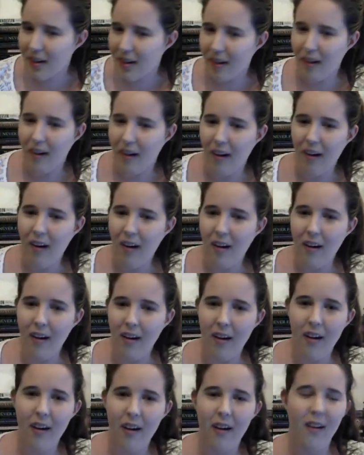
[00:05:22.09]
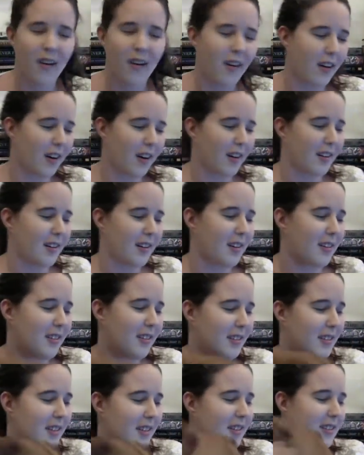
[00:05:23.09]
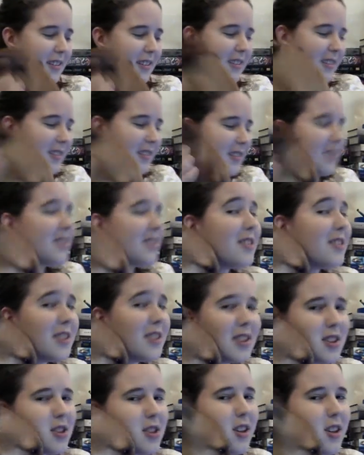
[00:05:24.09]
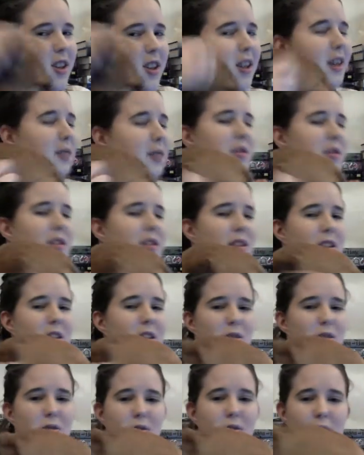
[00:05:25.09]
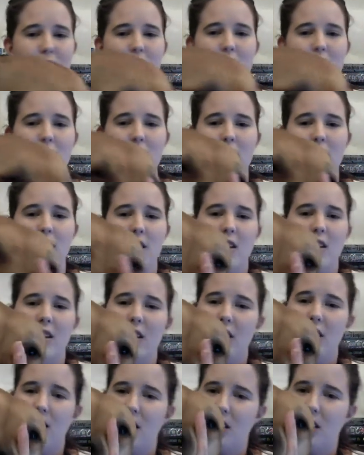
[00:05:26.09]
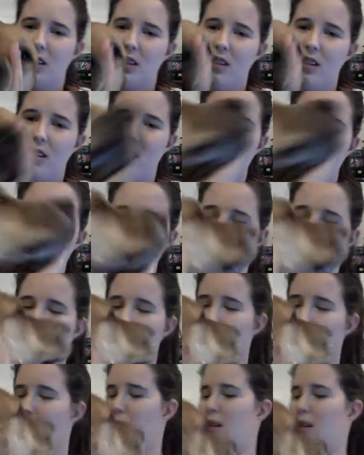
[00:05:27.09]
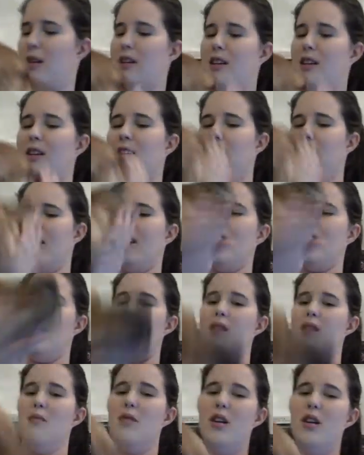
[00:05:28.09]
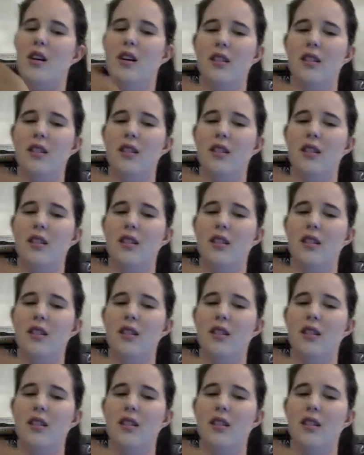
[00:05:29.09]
Oh. So Ginger and I will see you. Oh, look at the camera. Look at the camera.